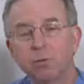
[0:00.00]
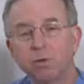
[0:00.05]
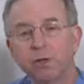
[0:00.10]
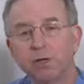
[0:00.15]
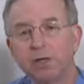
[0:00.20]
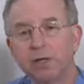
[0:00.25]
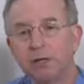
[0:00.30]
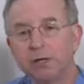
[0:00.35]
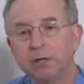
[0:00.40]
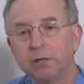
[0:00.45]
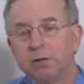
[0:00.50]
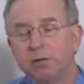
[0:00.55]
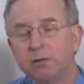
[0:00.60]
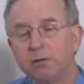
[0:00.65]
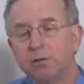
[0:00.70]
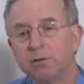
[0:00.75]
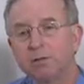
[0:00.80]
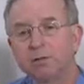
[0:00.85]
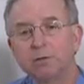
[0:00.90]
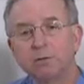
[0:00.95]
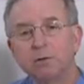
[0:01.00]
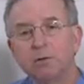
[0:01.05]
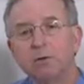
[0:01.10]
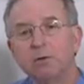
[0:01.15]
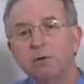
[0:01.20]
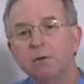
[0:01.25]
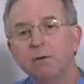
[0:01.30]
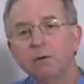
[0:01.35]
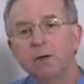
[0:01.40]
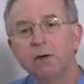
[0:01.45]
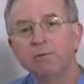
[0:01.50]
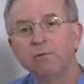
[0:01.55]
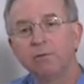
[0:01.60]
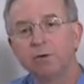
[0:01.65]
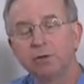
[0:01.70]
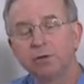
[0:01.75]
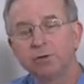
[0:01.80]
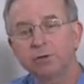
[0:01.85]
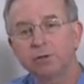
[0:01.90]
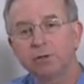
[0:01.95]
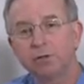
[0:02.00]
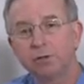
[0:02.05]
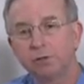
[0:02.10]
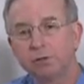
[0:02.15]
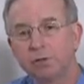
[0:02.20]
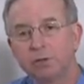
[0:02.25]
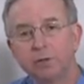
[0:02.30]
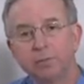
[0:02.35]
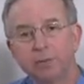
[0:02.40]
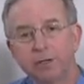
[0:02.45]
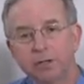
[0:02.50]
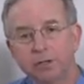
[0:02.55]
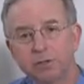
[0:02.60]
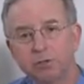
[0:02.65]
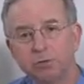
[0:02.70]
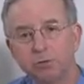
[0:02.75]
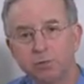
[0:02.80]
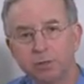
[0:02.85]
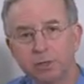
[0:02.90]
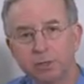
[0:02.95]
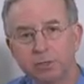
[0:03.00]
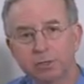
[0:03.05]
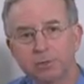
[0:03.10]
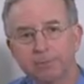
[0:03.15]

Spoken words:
29 years, and her ulcer healed in about 2 weeks.